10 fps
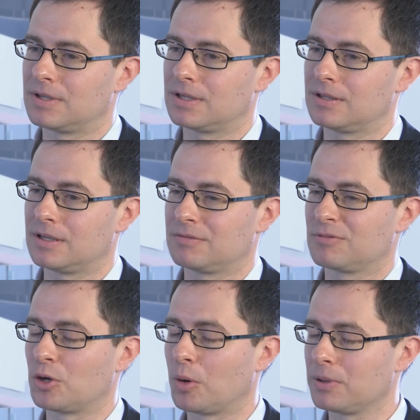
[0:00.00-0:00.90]
the
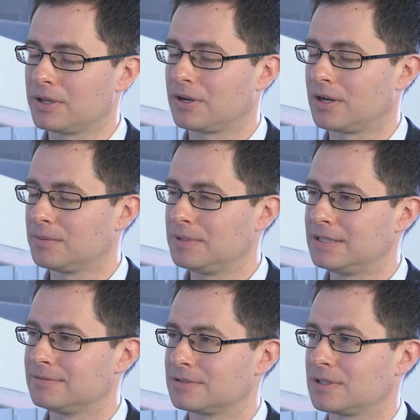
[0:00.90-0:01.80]
global
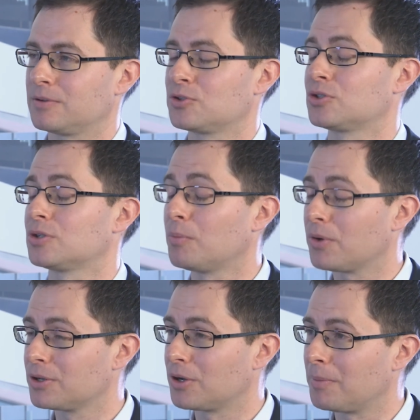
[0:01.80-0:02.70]
economy sort of
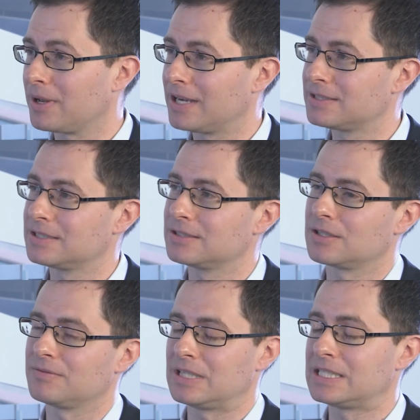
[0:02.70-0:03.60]
somewhat normalizing,
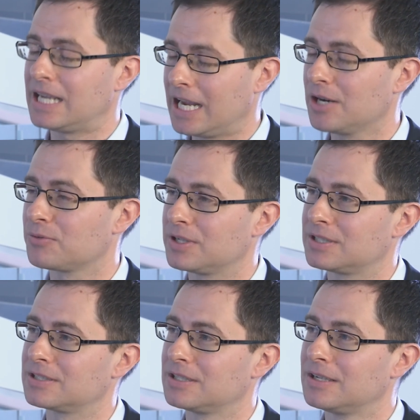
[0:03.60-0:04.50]
sort of the tail
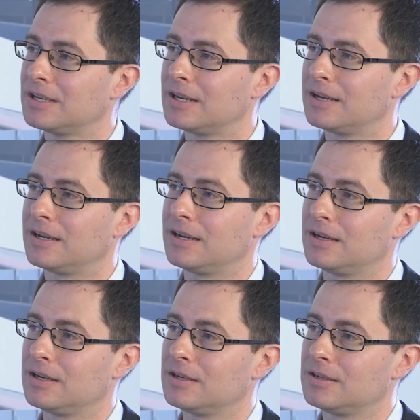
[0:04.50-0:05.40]
risk
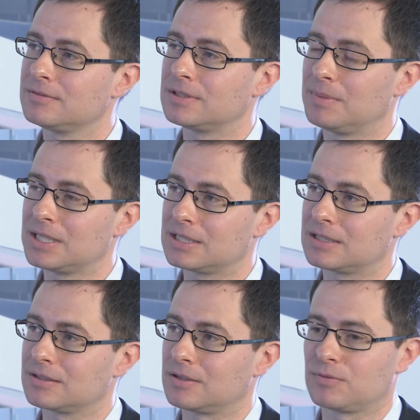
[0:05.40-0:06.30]

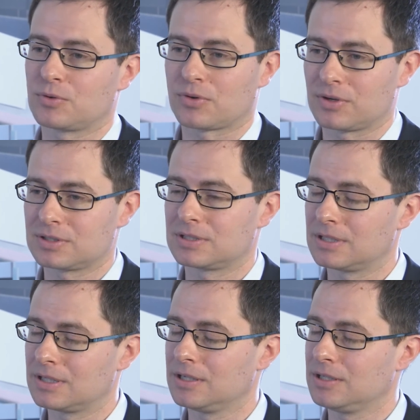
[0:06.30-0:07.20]
diminishing, of
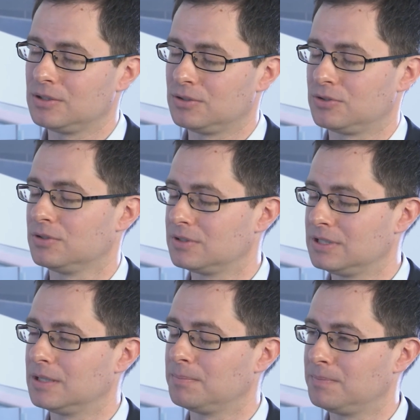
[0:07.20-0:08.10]
course, you should
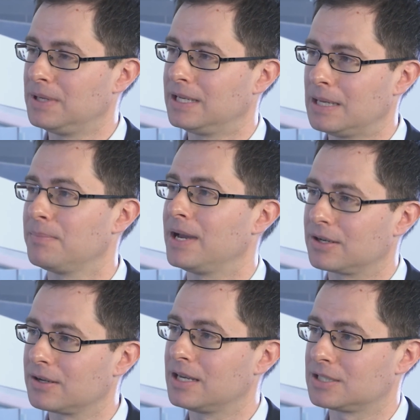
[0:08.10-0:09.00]
see a big
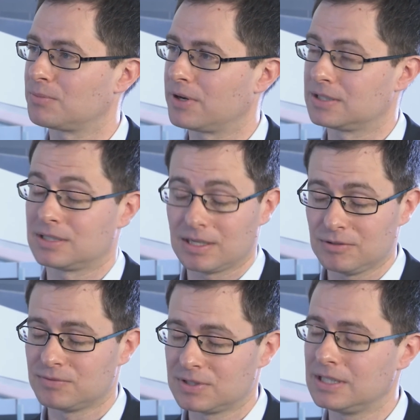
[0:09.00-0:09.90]
impact on asset prices,
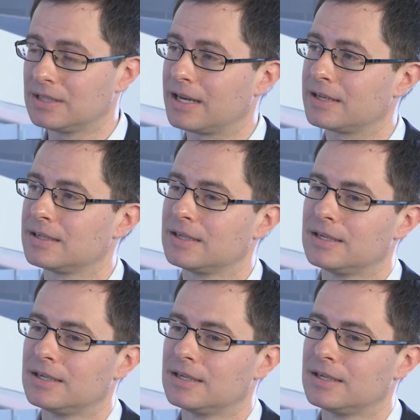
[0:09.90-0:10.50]
and you've seen that.